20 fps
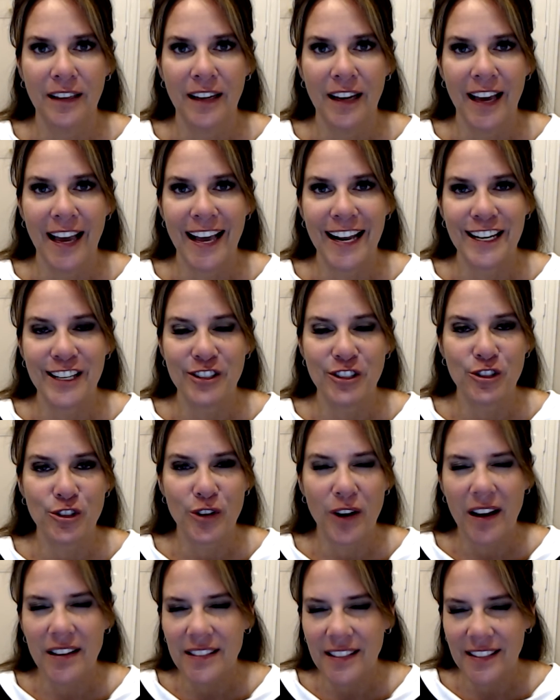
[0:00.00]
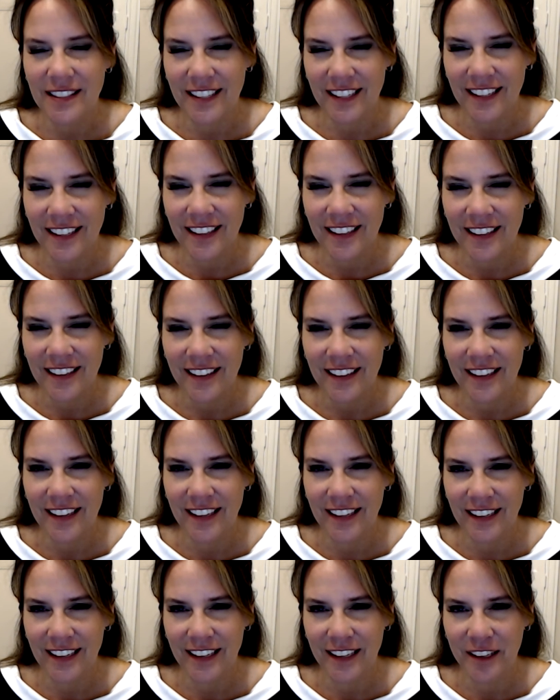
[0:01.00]
And it's trusting in
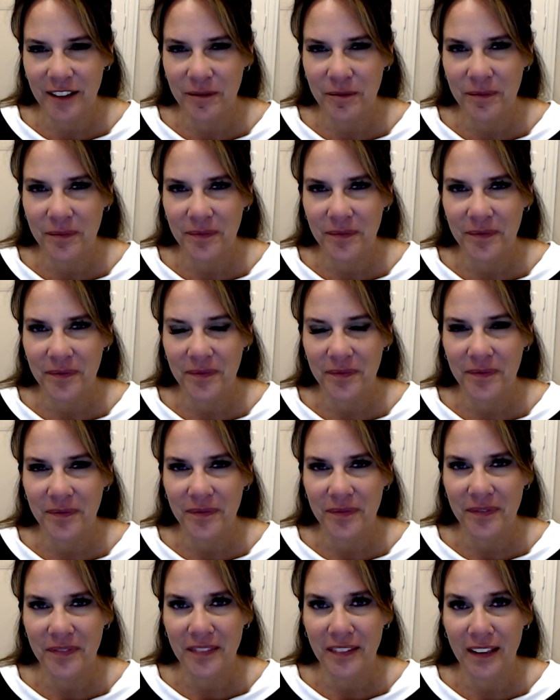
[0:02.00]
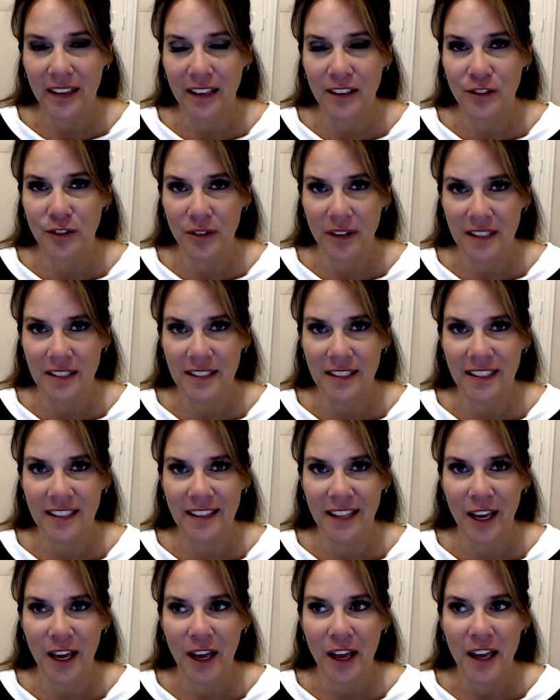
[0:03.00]
Him and trusting
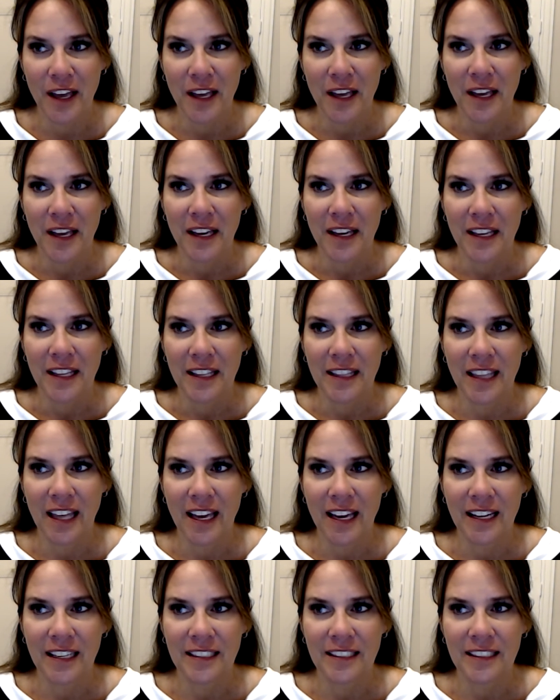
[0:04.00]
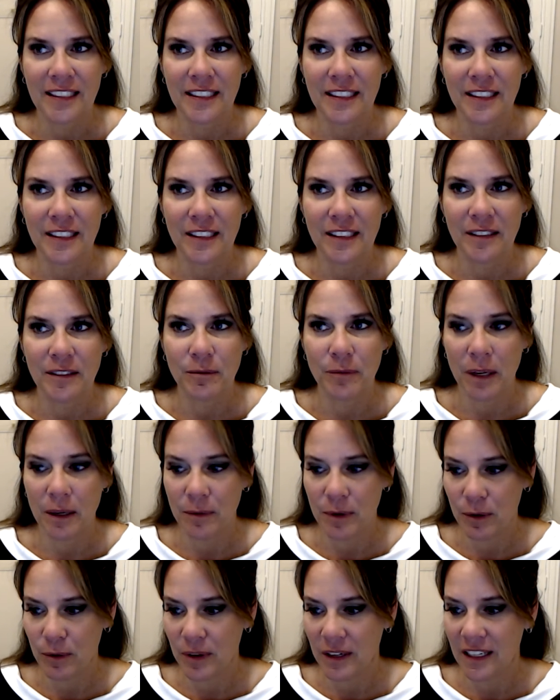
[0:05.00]
that that maybe
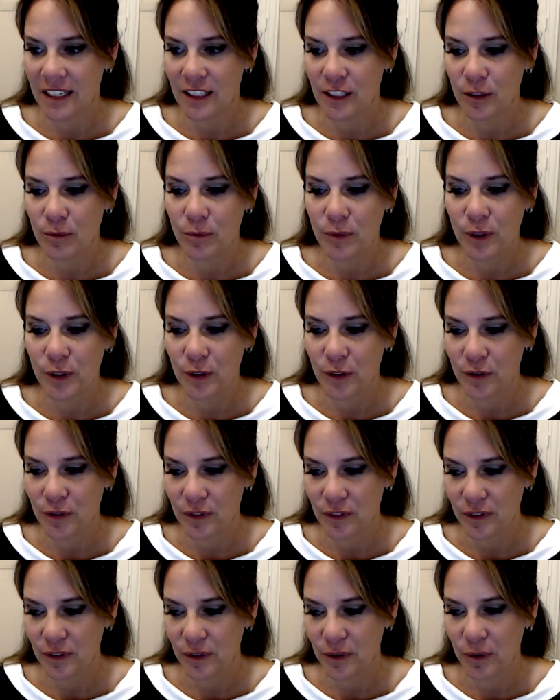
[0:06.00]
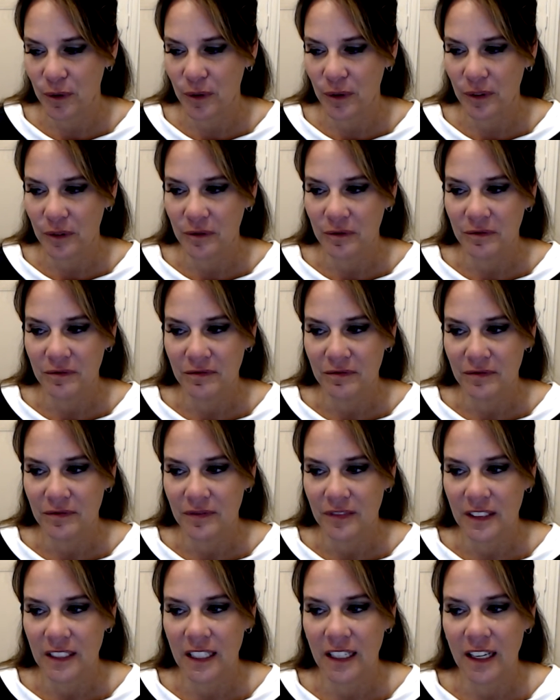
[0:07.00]
we need to move
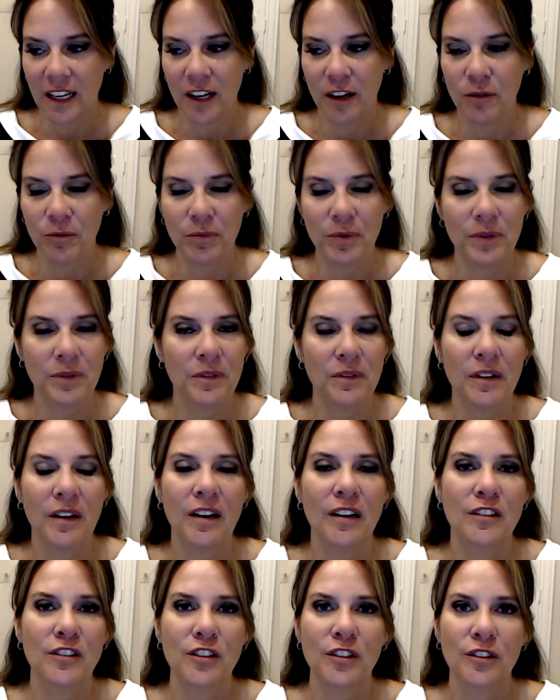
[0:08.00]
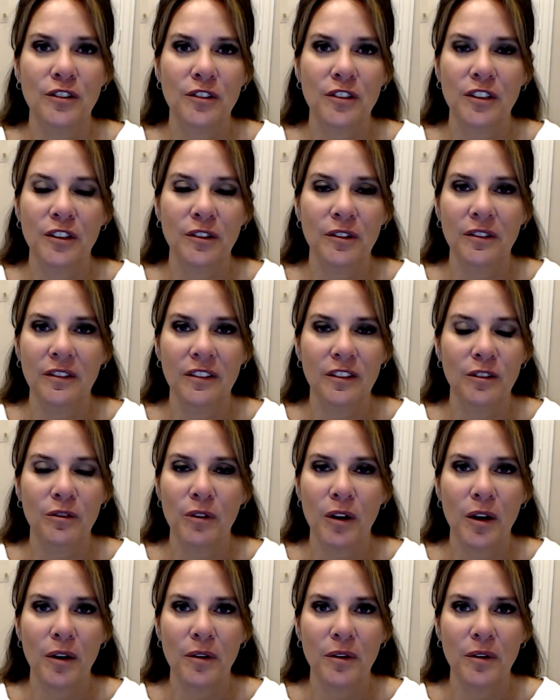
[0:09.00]
to help our children grow.